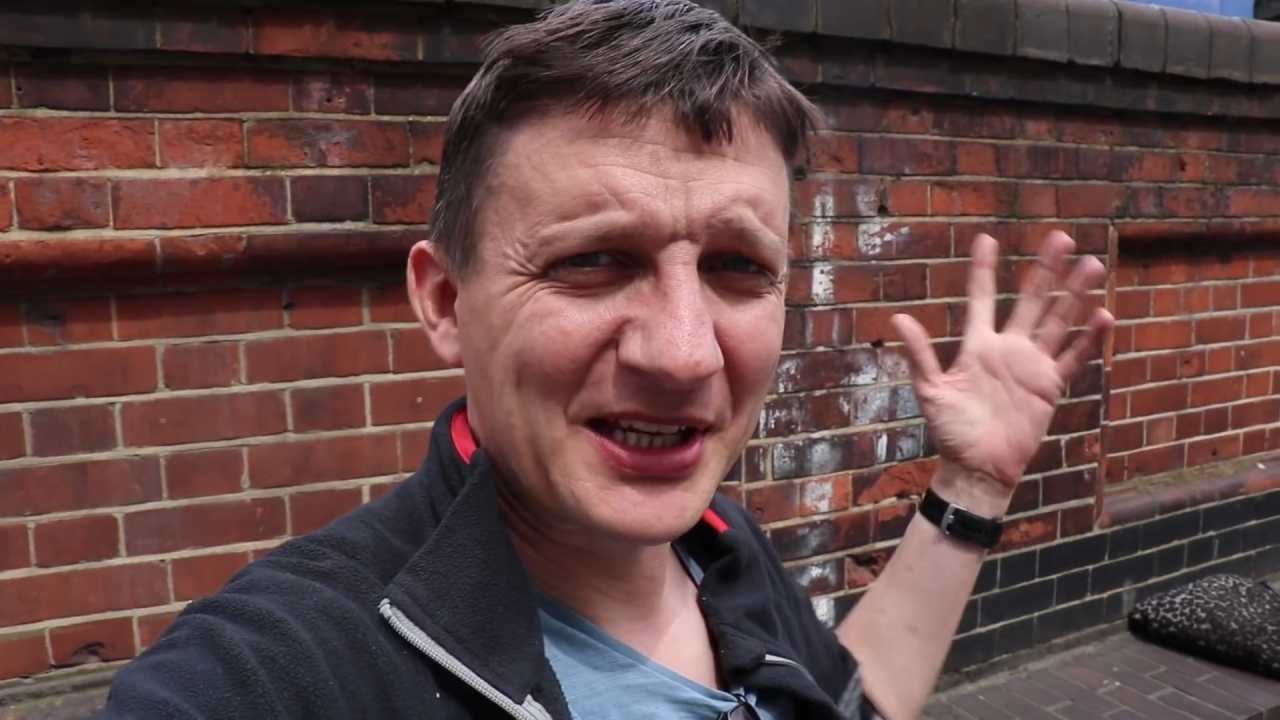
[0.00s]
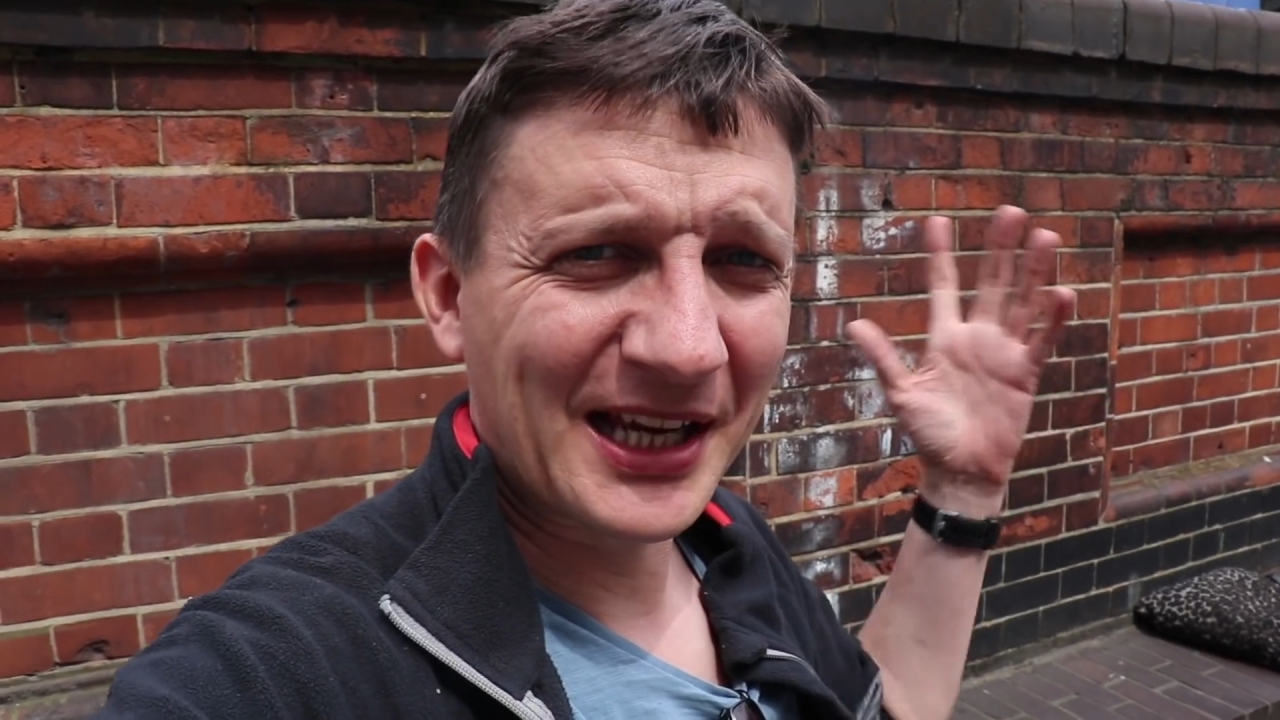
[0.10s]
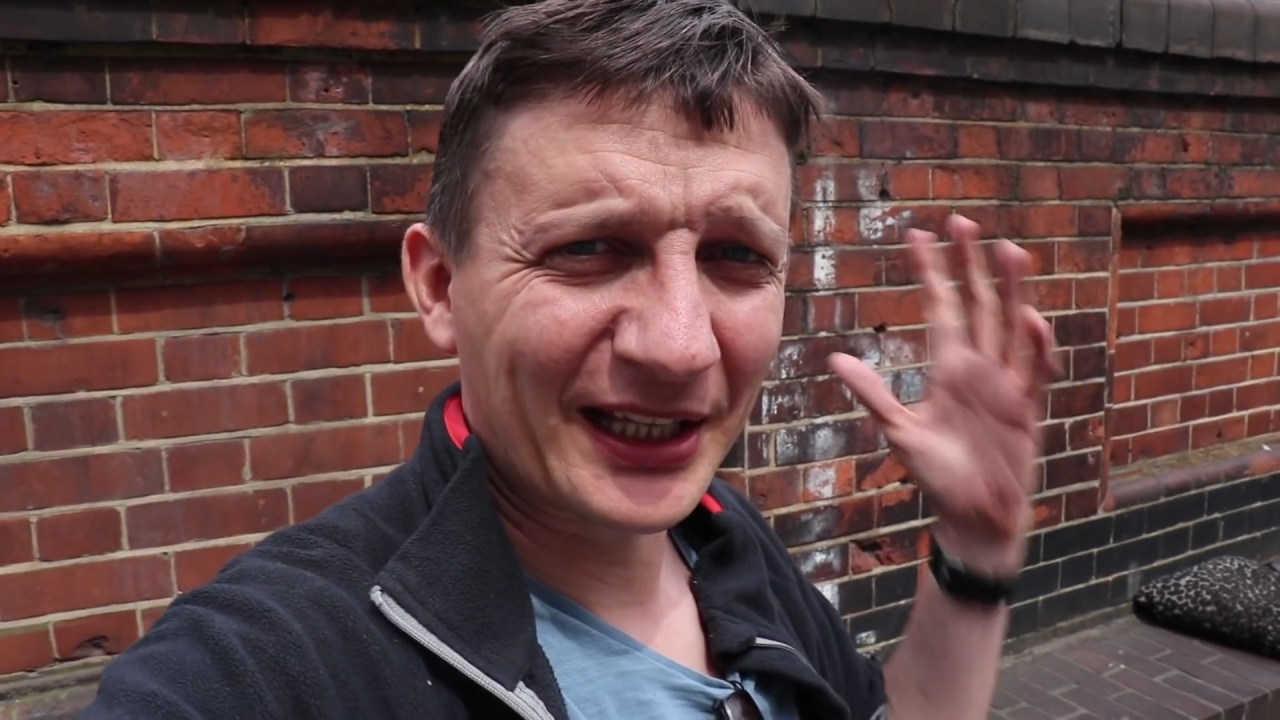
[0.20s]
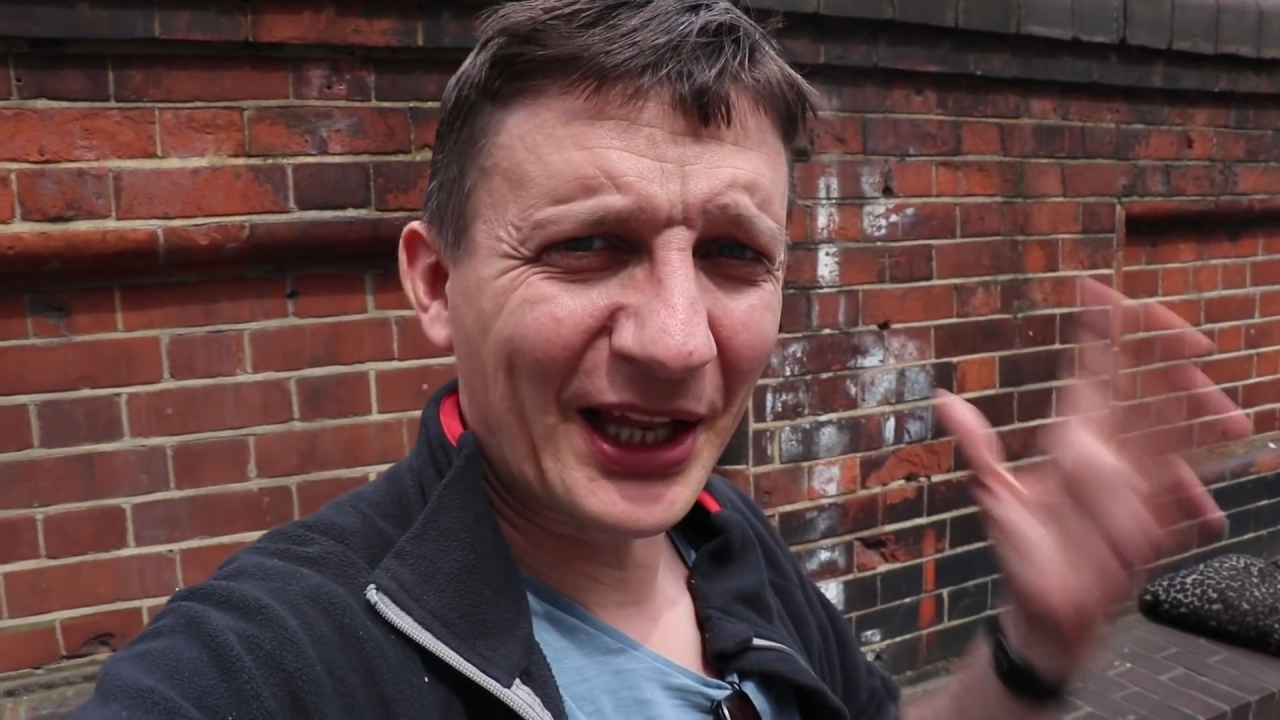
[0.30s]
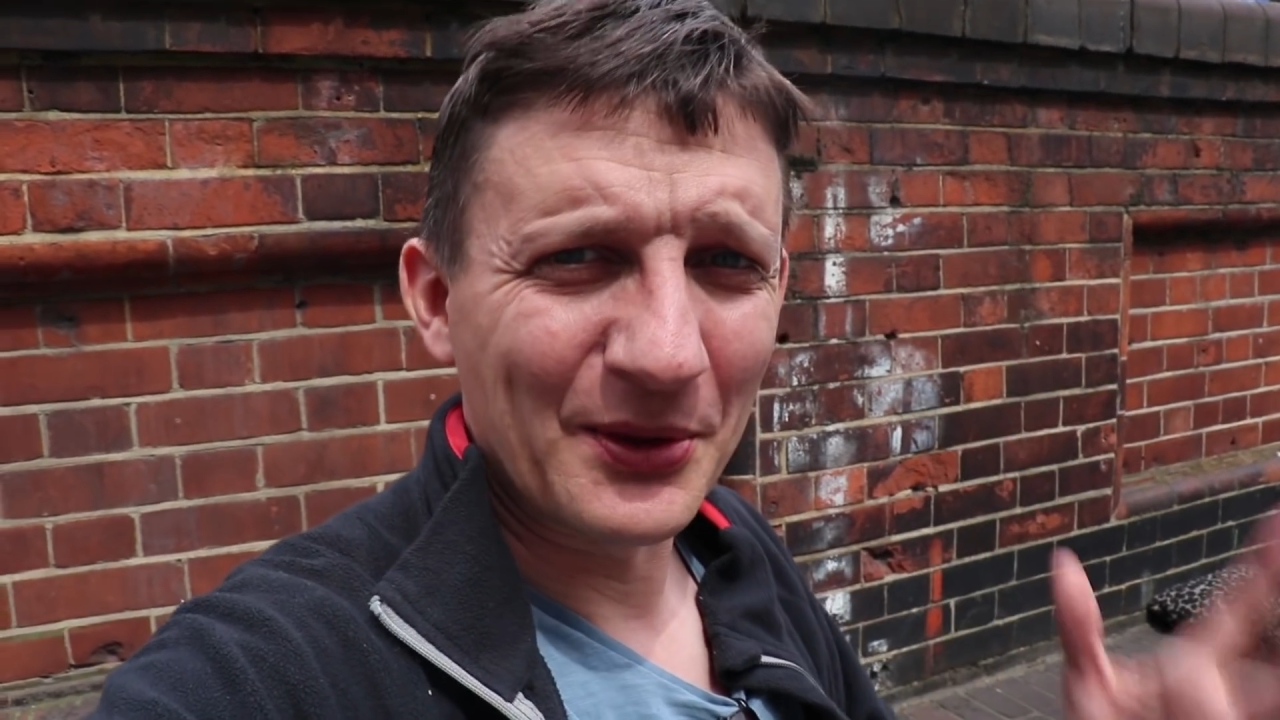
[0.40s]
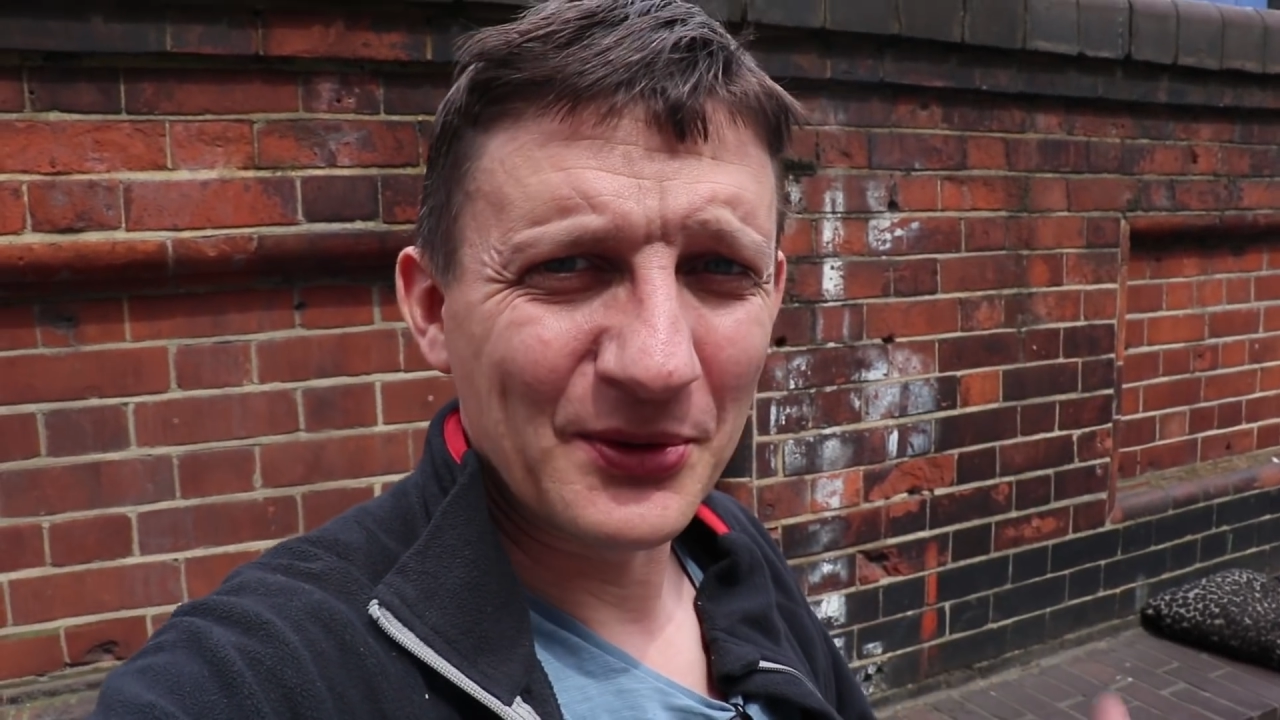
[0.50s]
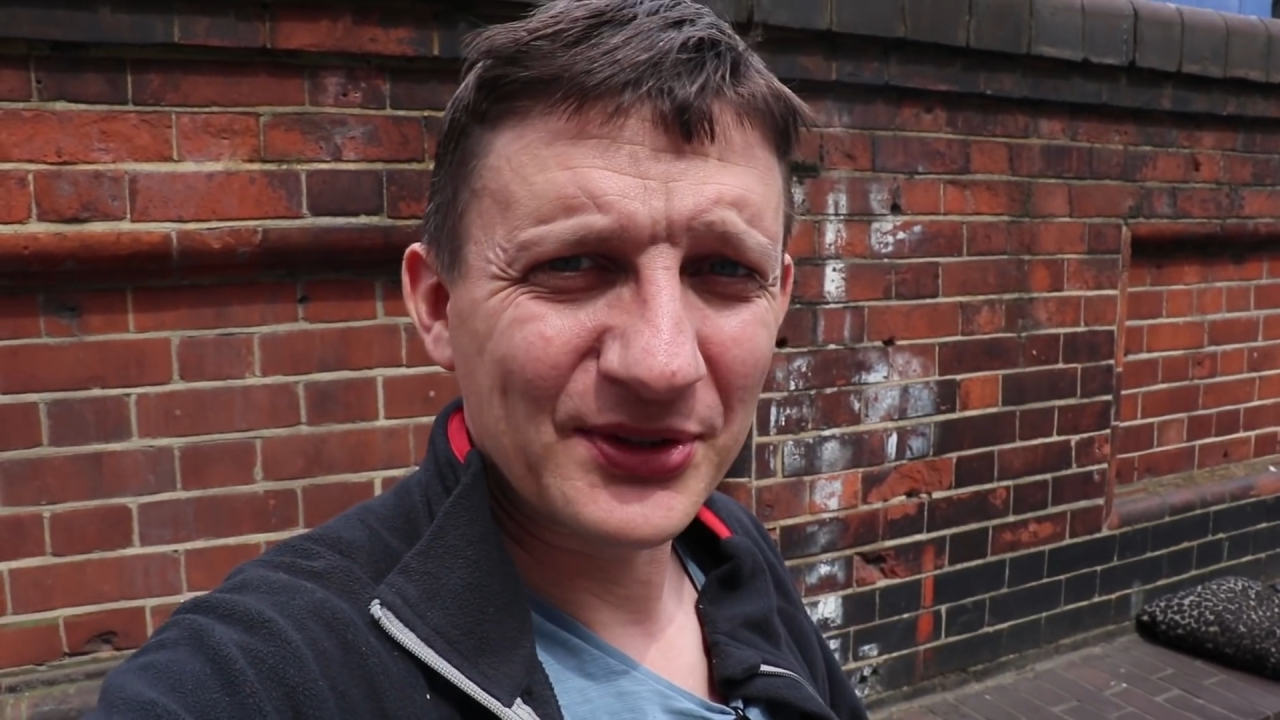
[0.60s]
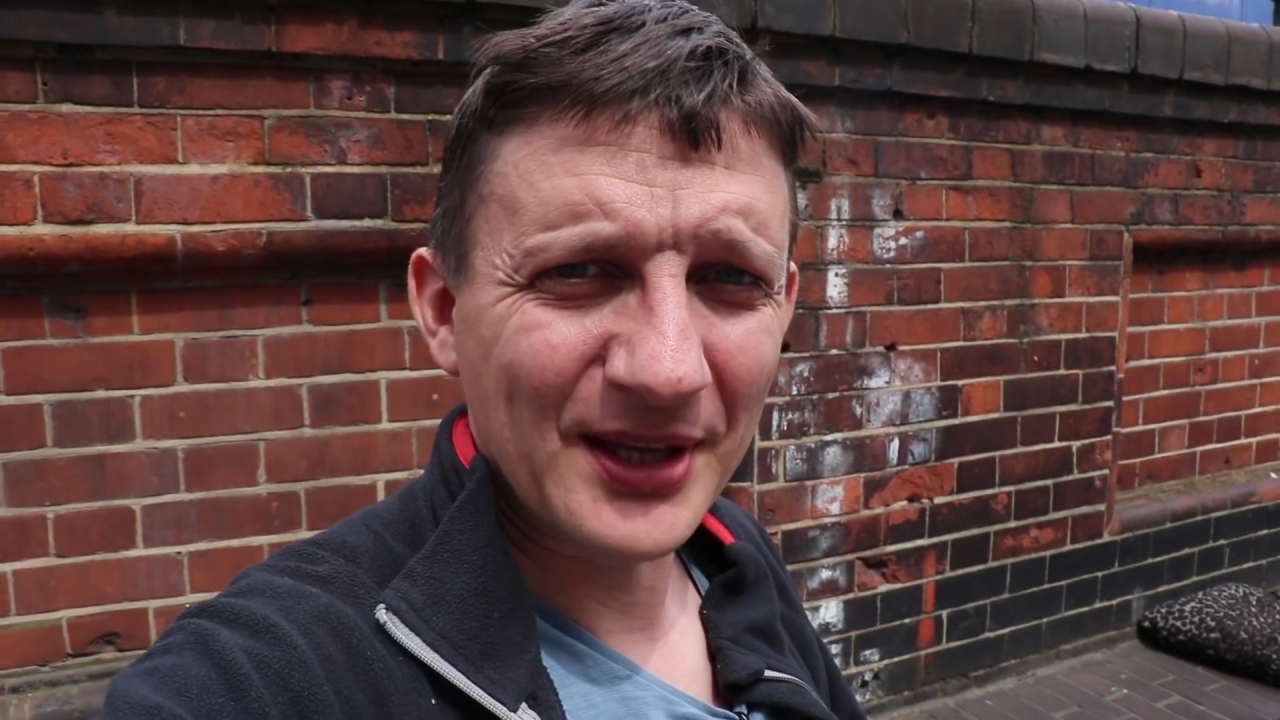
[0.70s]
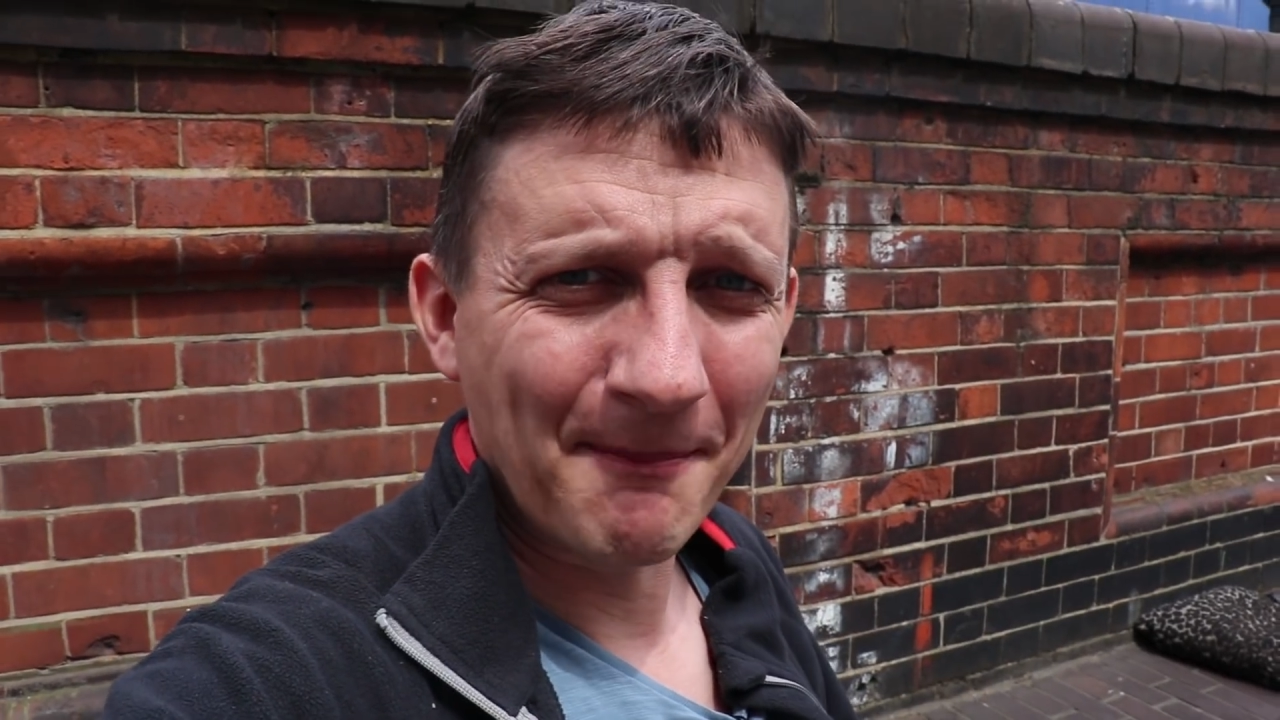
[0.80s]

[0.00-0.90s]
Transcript: it closed